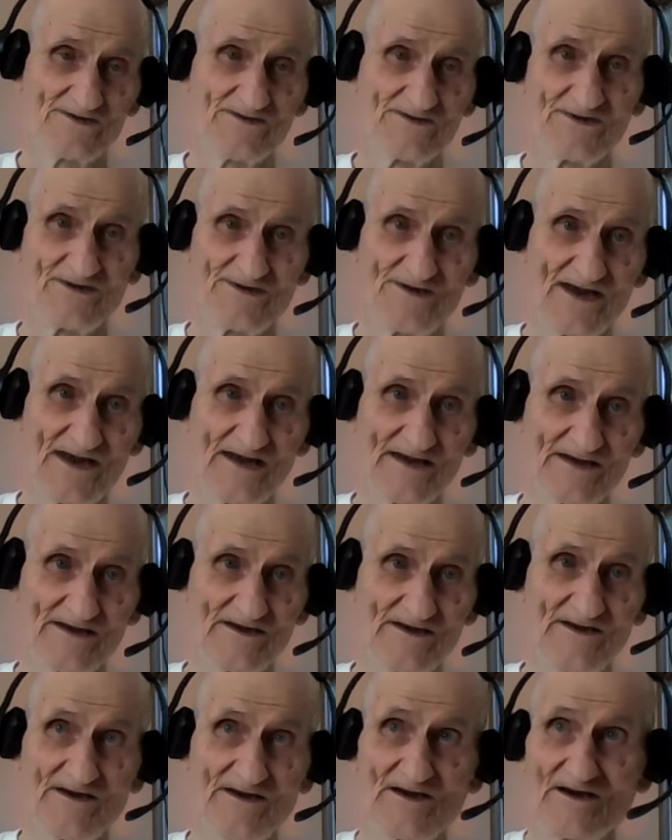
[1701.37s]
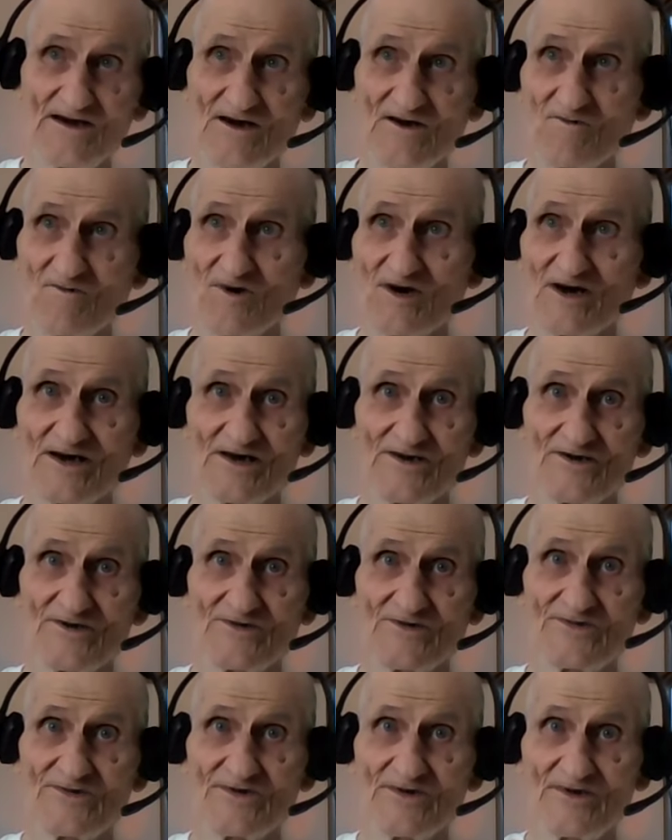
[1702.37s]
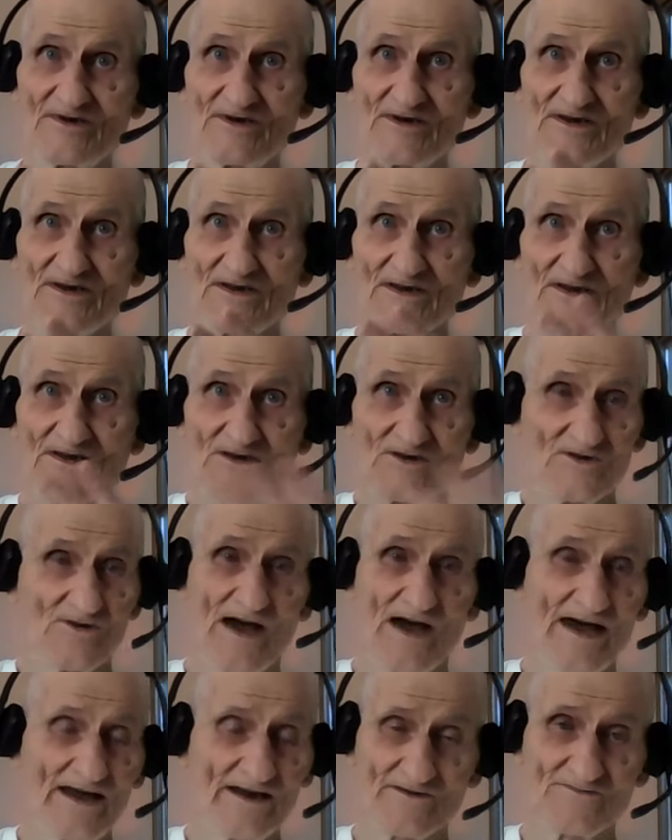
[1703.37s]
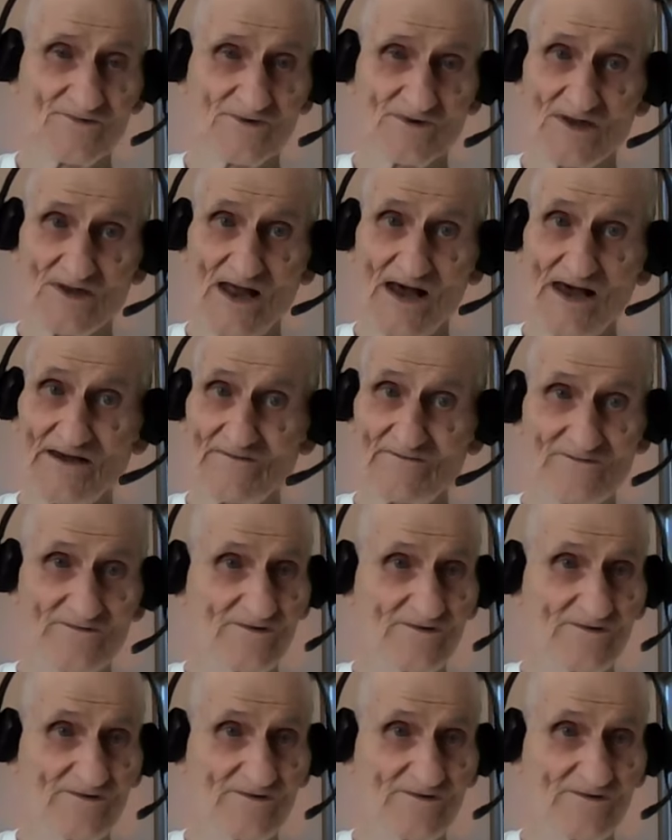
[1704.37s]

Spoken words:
the day was you had it for life,